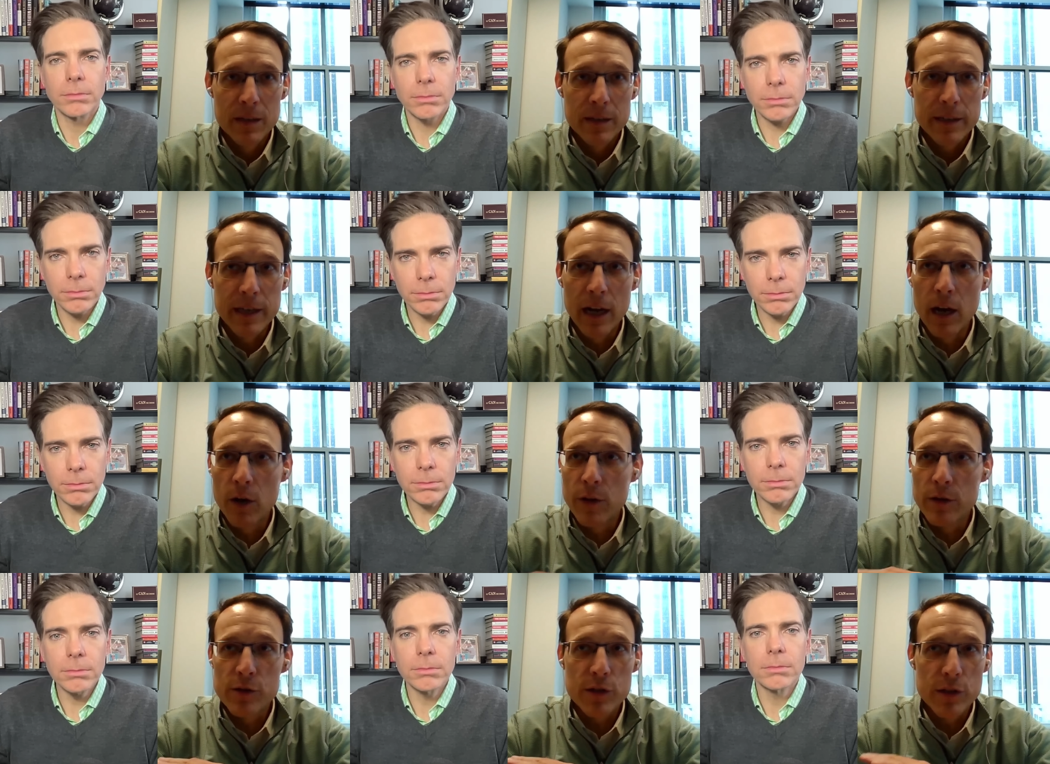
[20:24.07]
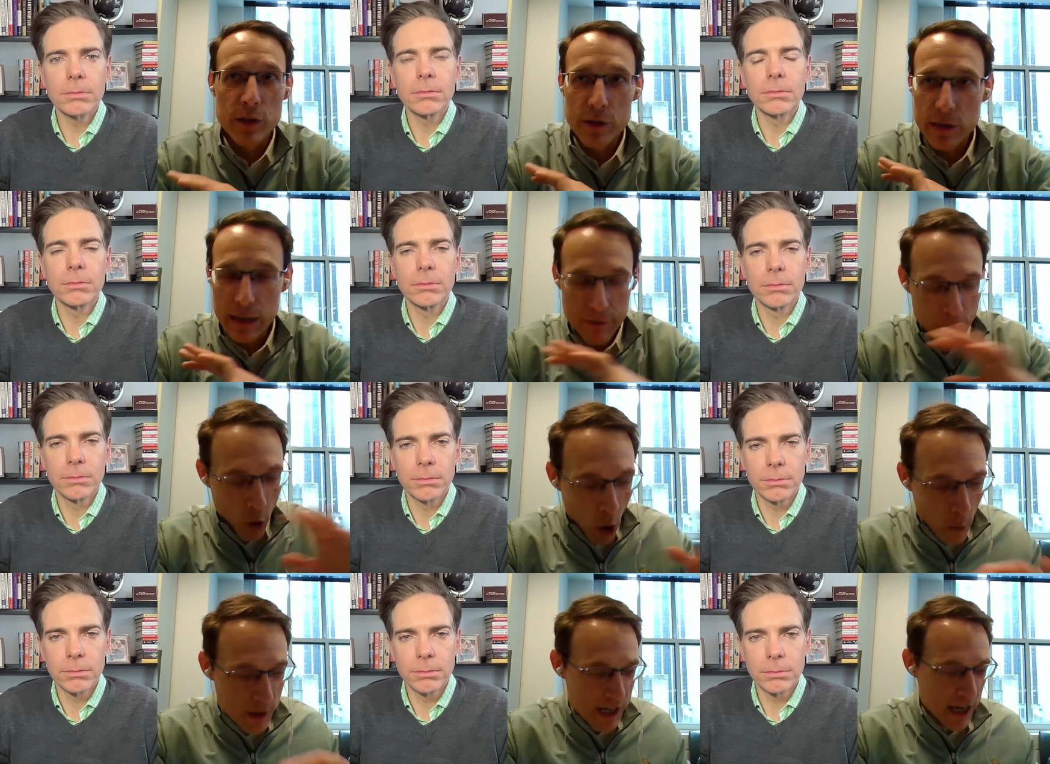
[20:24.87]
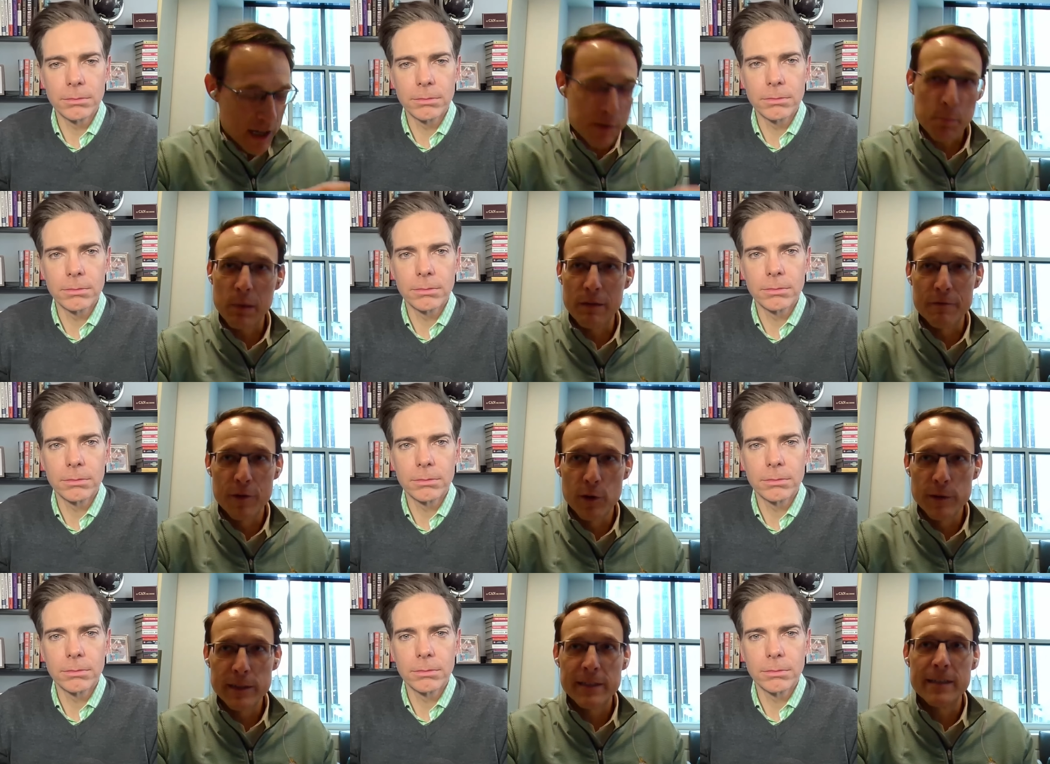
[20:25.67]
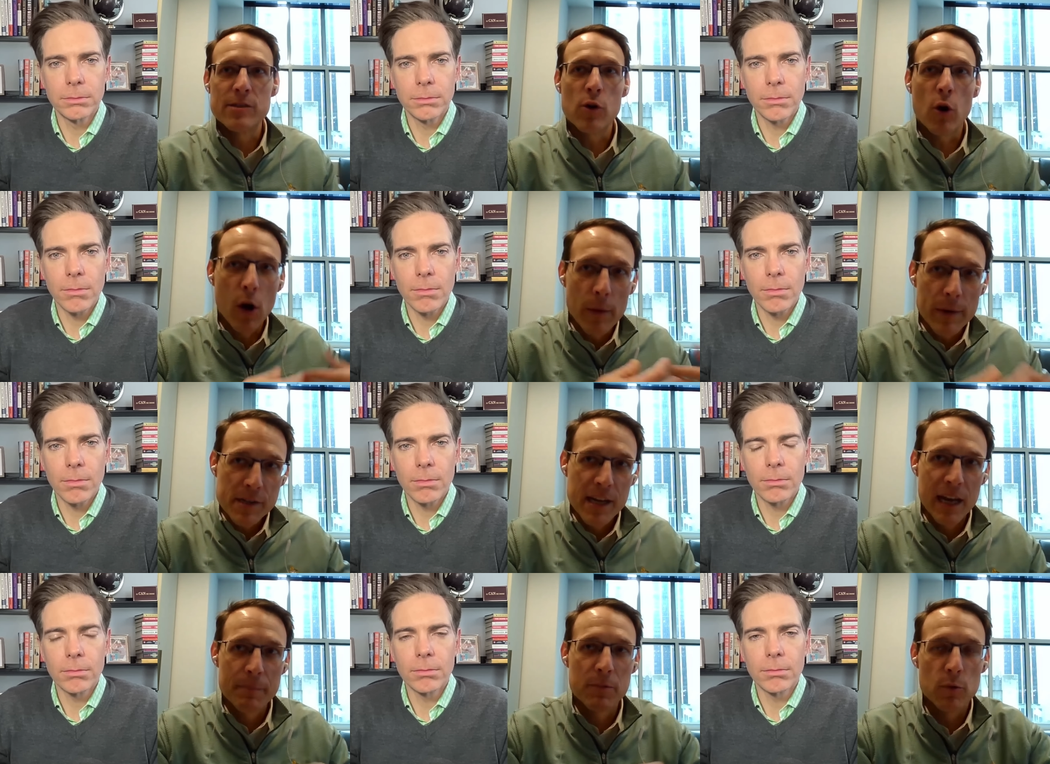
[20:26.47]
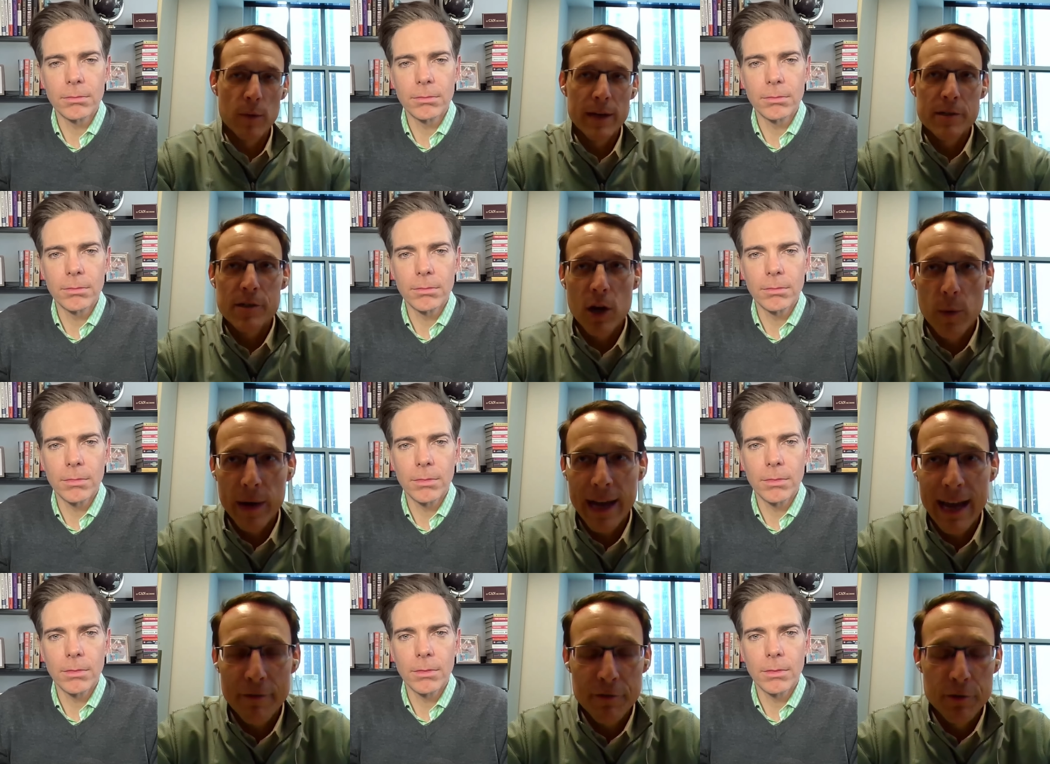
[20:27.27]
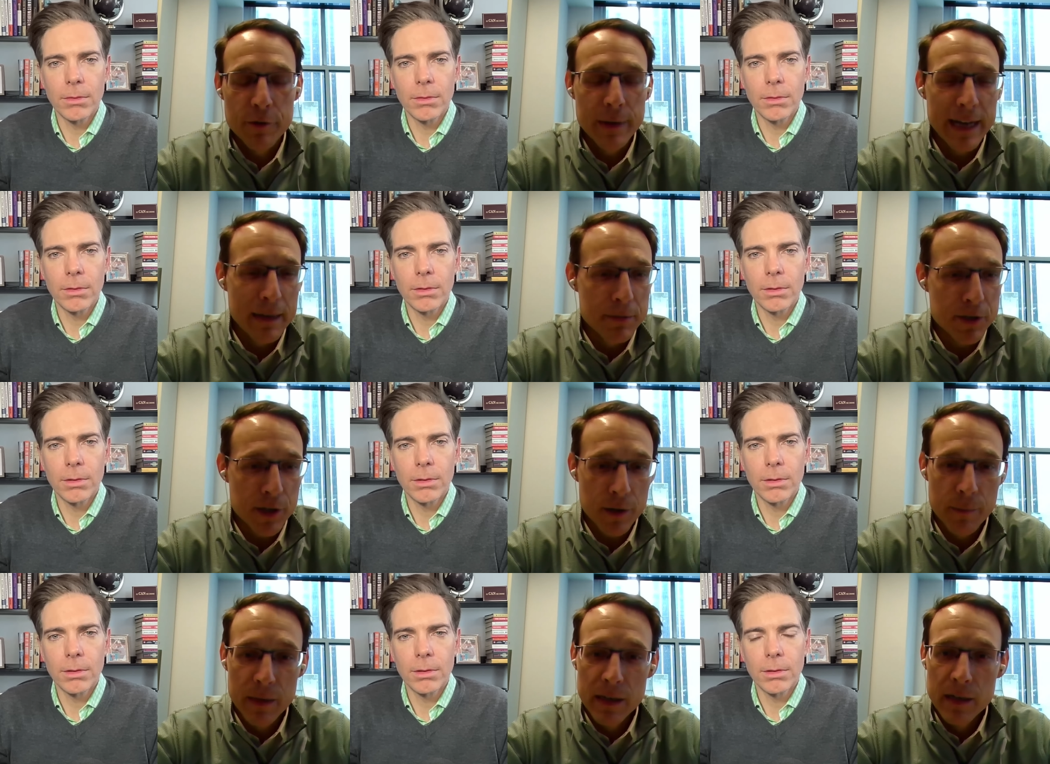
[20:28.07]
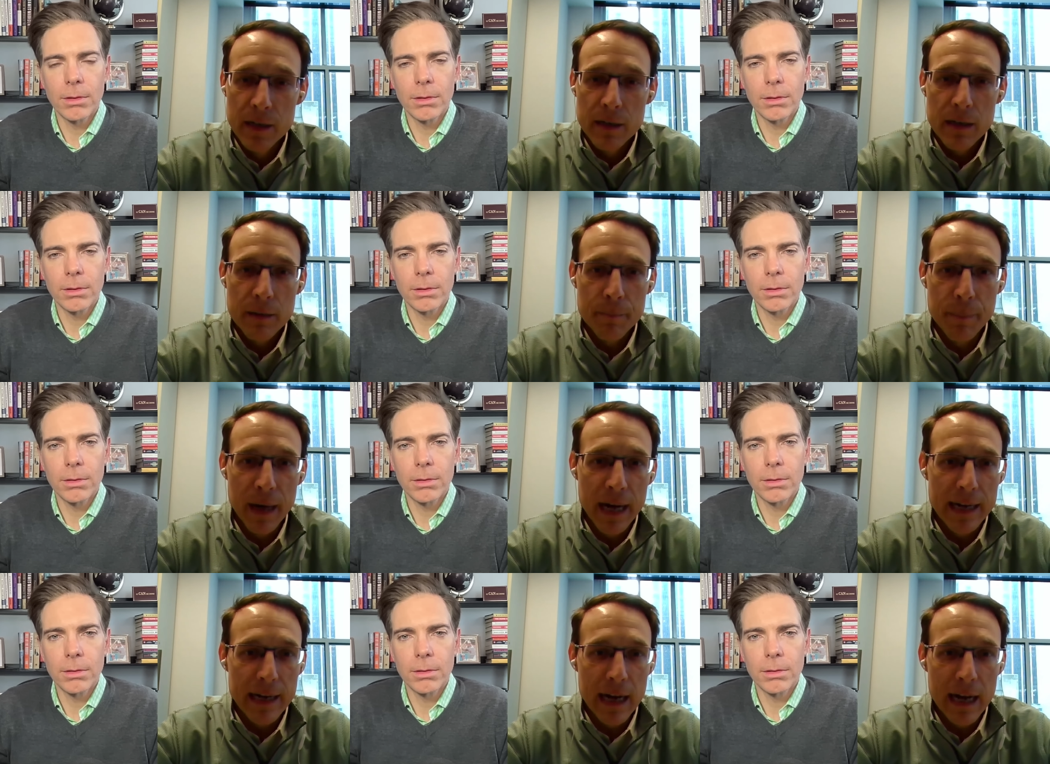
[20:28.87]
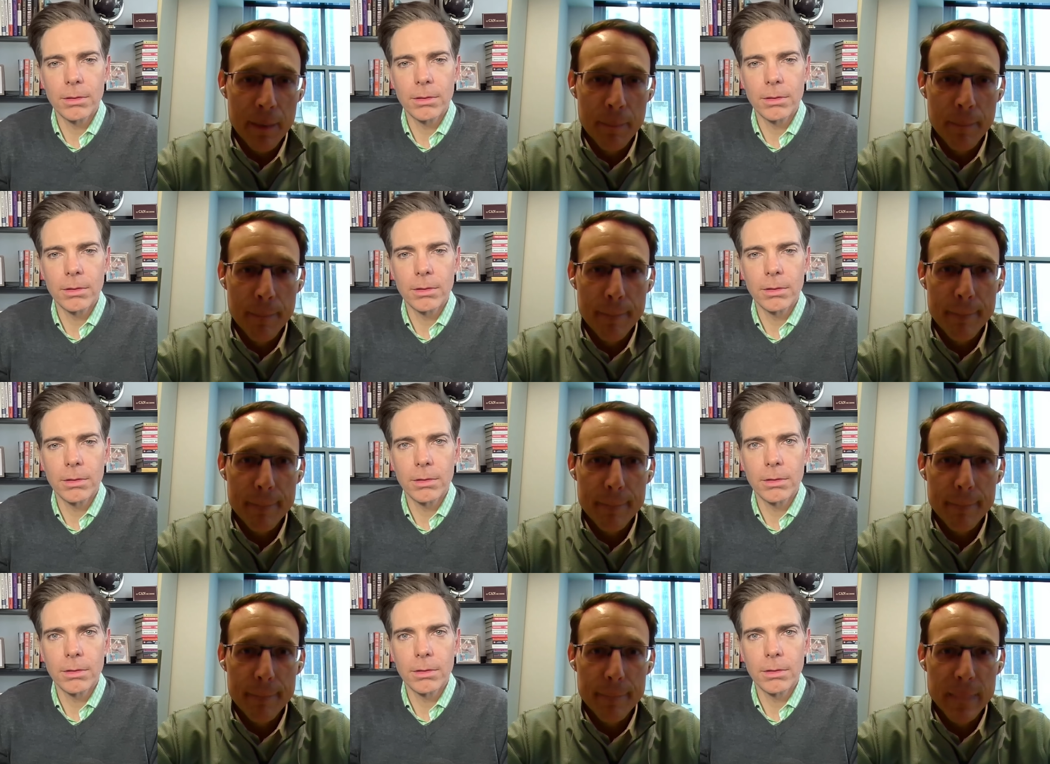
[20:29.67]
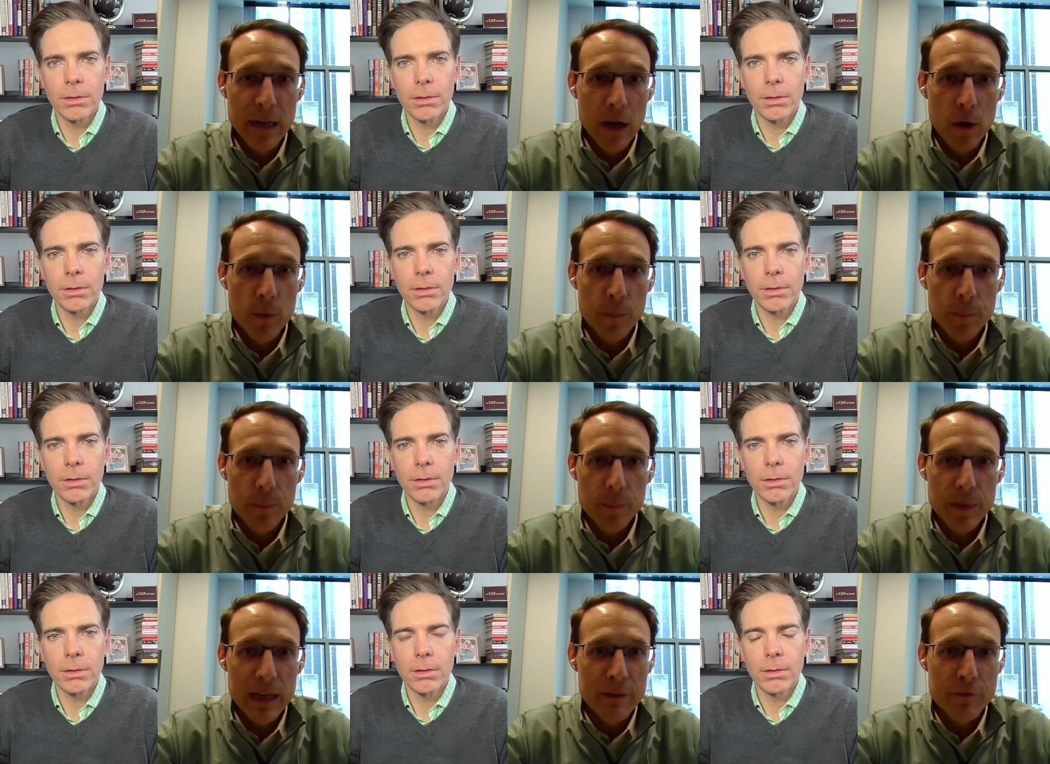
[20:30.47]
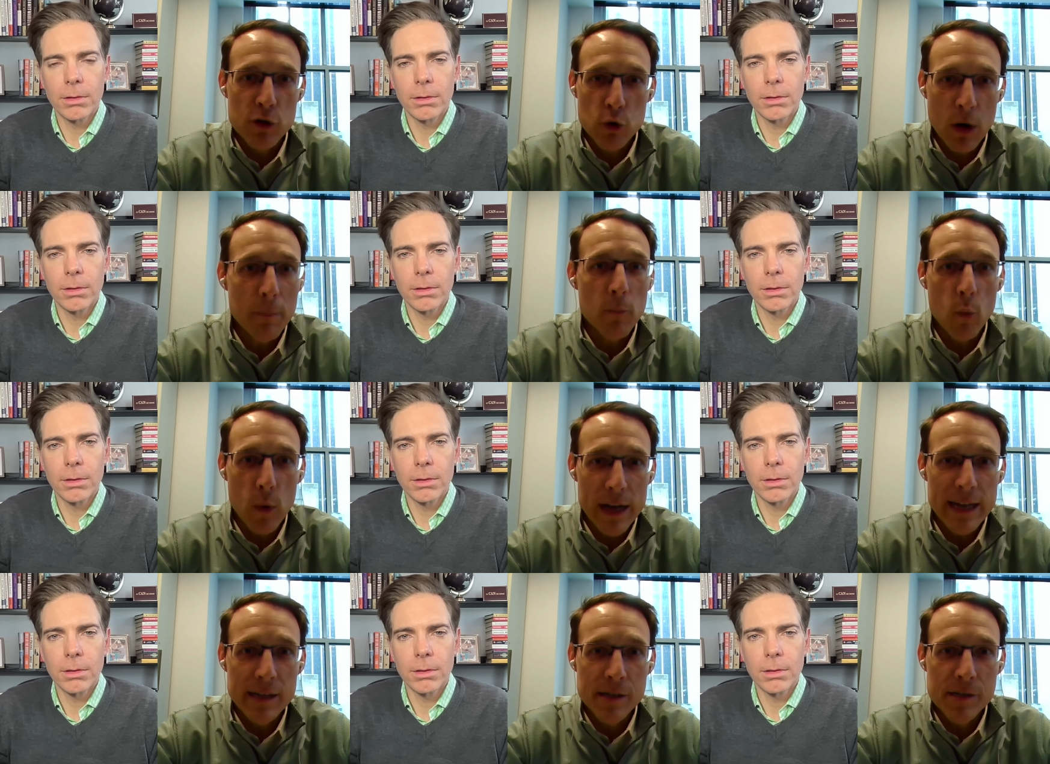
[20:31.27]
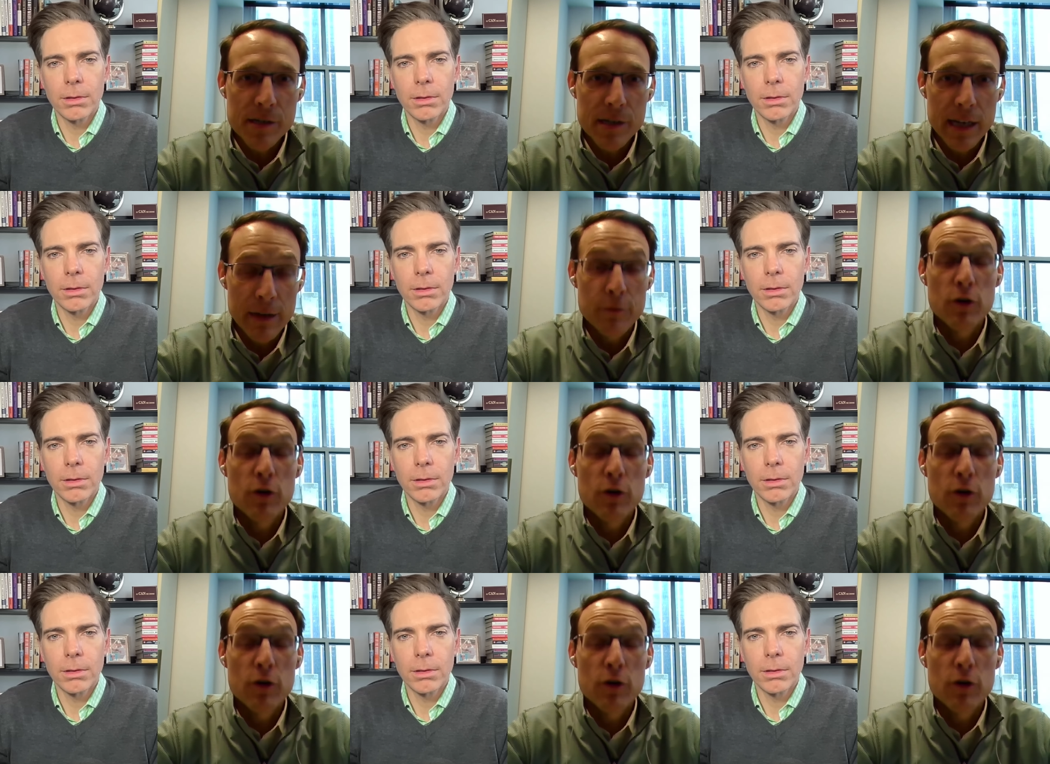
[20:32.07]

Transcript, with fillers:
Speaker 1: You know, they've always had a split verdict. It's always kept the race going after New Hampshire. But, you know, if Trump wins, and if